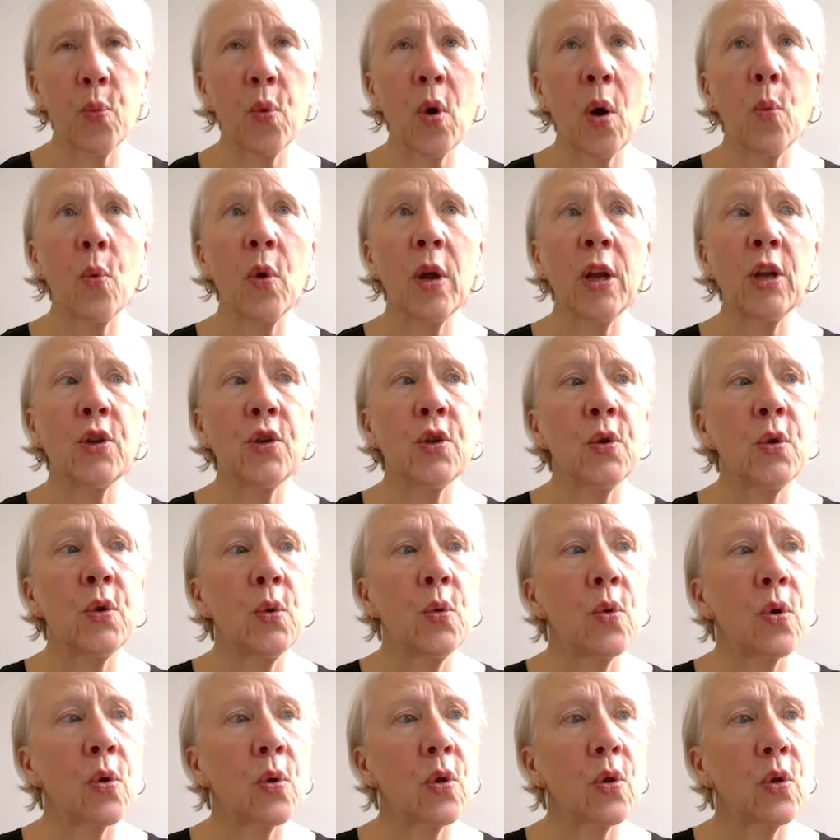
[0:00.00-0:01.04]
What we
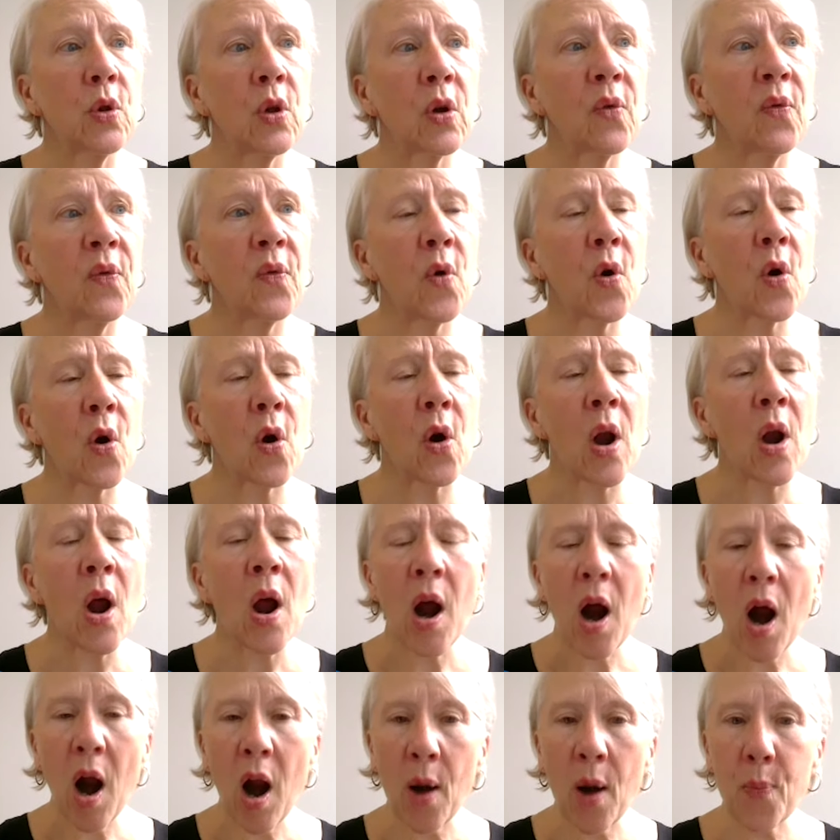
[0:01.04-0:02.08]
do look for
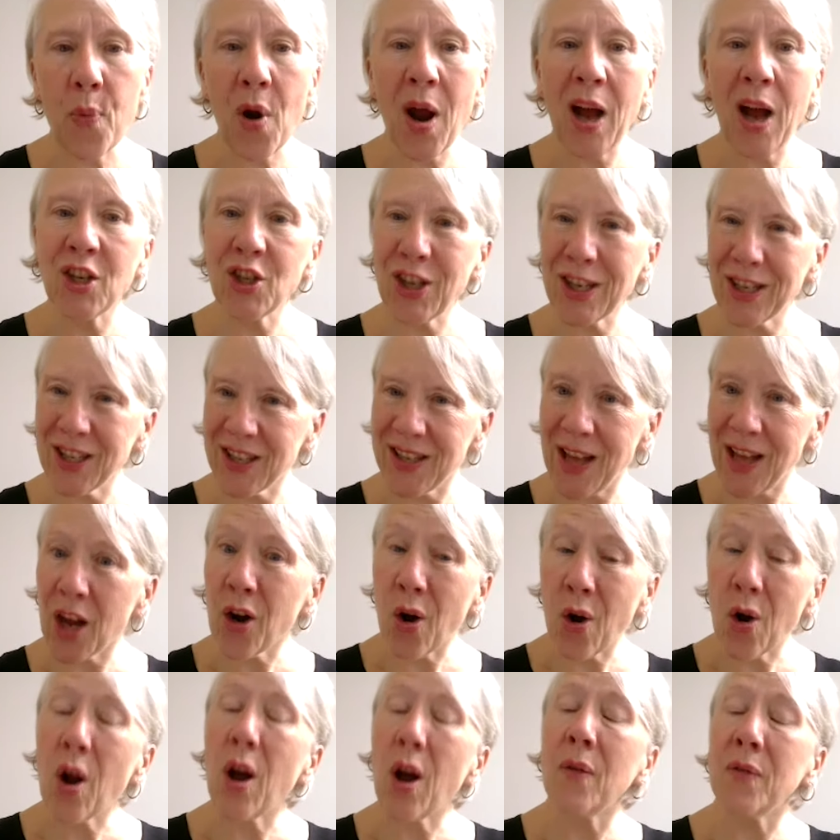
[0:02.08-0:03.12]
are projects that
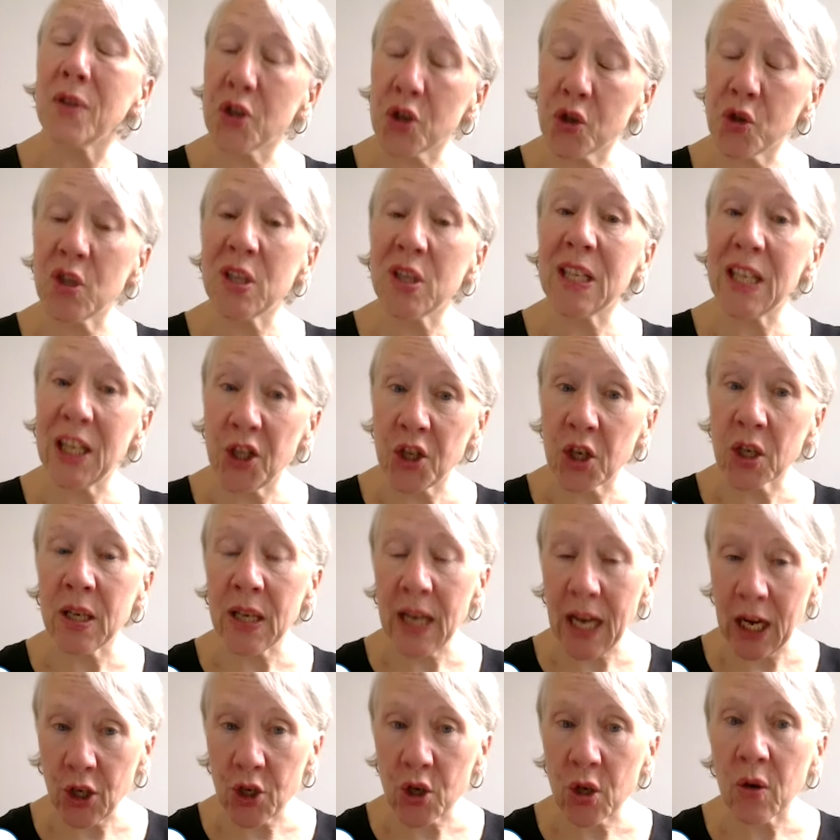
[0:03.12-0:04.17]
are of a strategic
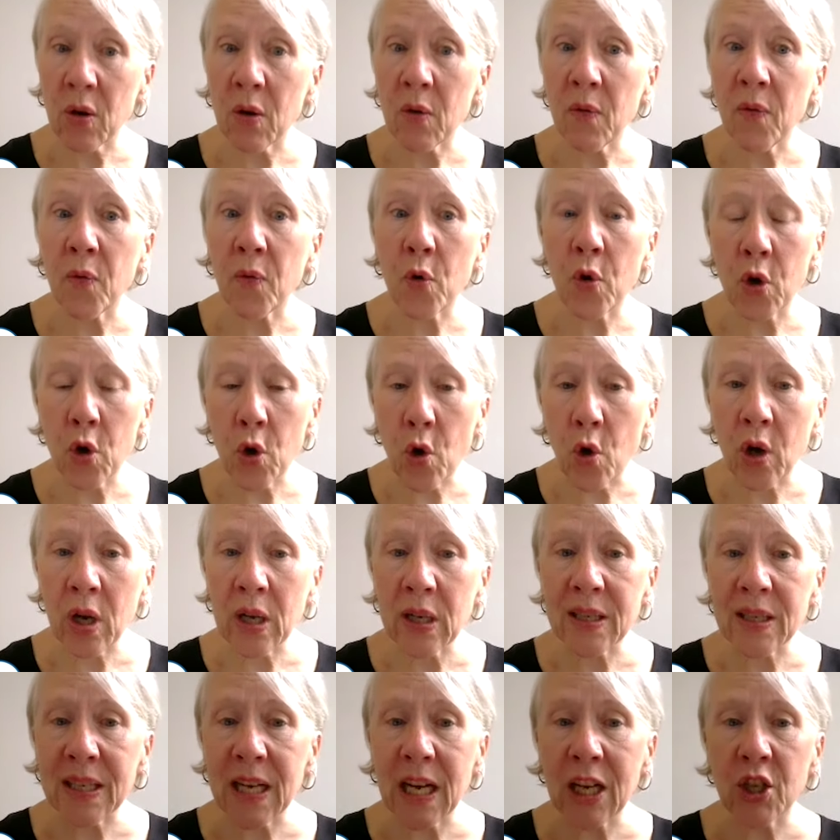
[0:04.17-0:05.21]
nature for an
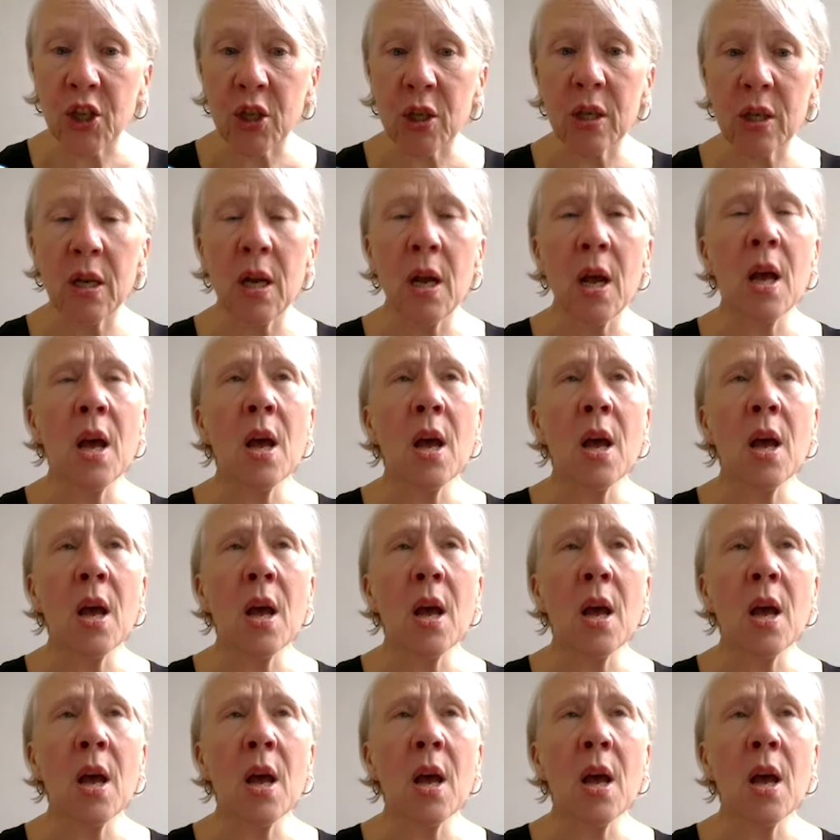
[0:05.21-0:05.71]
organization,